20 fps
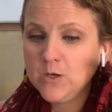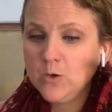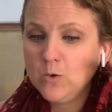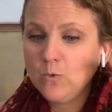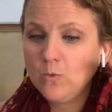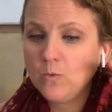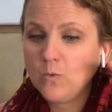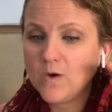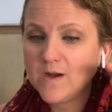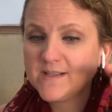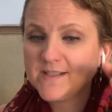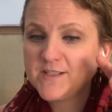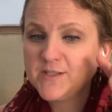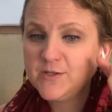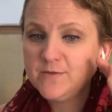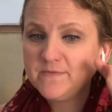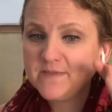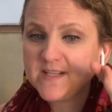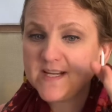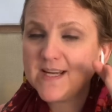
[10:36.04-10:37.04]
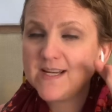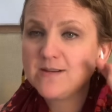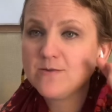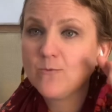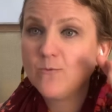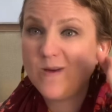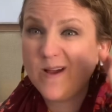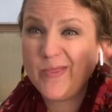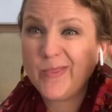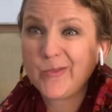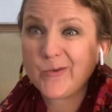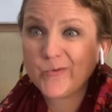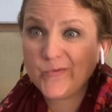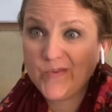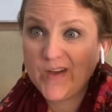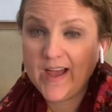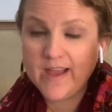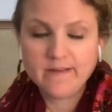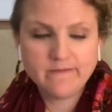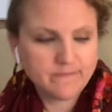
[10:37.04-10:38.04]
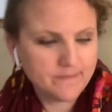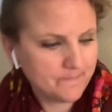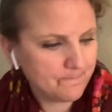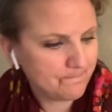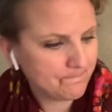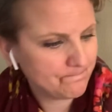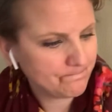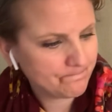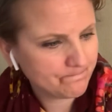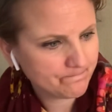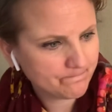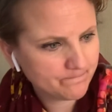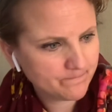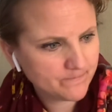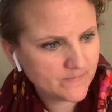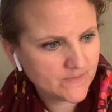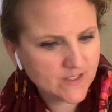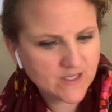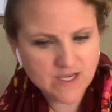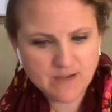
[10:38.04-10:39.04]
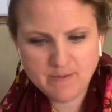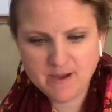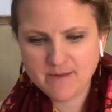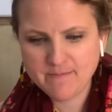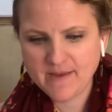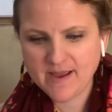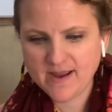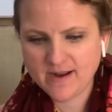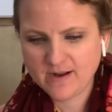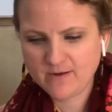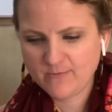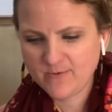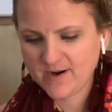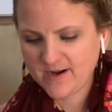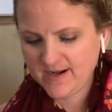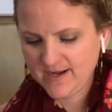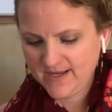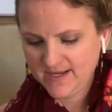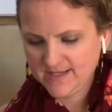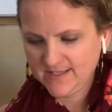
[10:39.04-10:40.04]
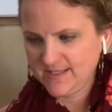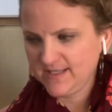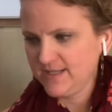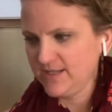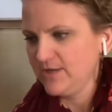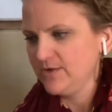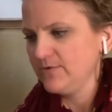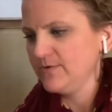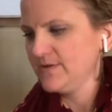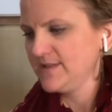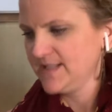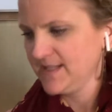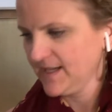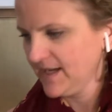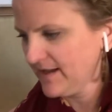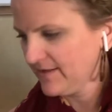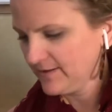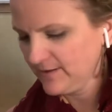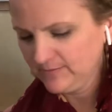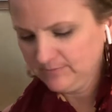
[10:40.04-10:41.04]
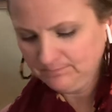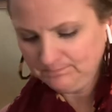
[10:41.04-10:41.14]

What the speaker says: Once you've done 1 through 5, come on back and we're going to continue together.